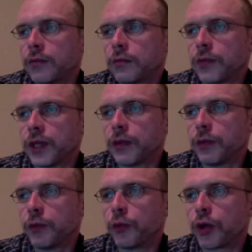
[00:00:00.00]

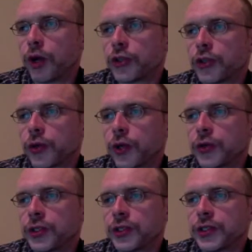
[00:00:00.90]
the book also
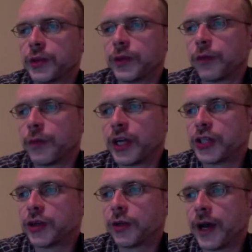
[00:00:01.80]
goes into some
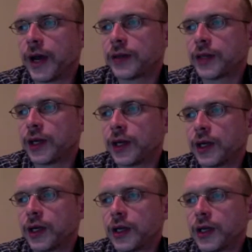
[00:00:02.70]
information about
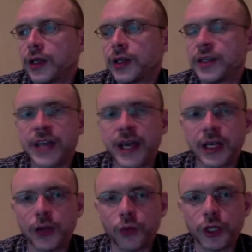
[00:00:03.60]

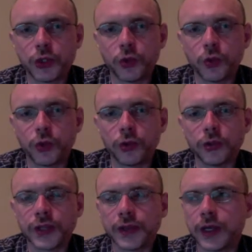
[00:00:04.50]
dating
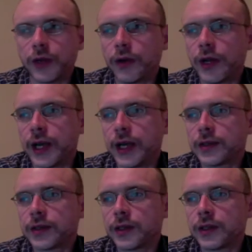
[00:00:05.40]
rituals in the
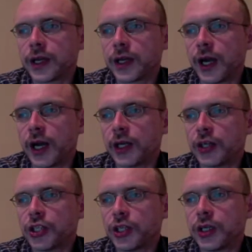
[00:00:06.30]
internet and
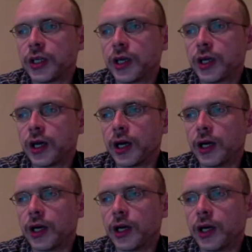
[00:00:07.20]
technology,
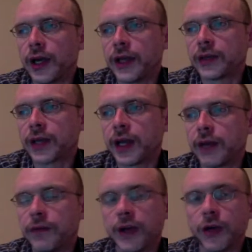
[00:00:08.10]
and kind
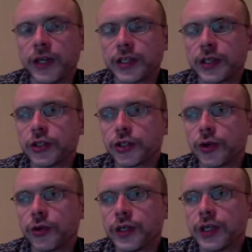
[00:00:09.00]
of various
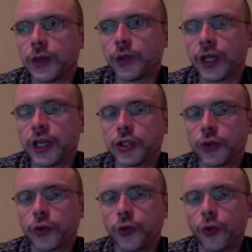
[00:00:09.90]
uncertainty in
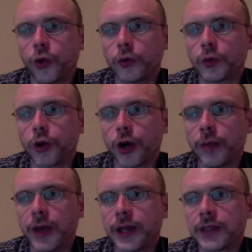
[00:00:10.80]
relational norms brought
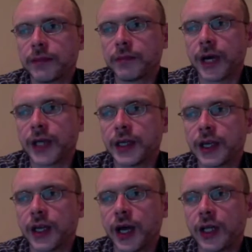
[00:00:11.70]
about by
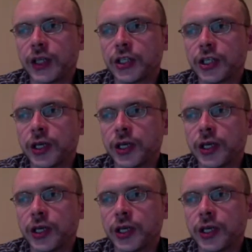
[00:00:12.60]
technology.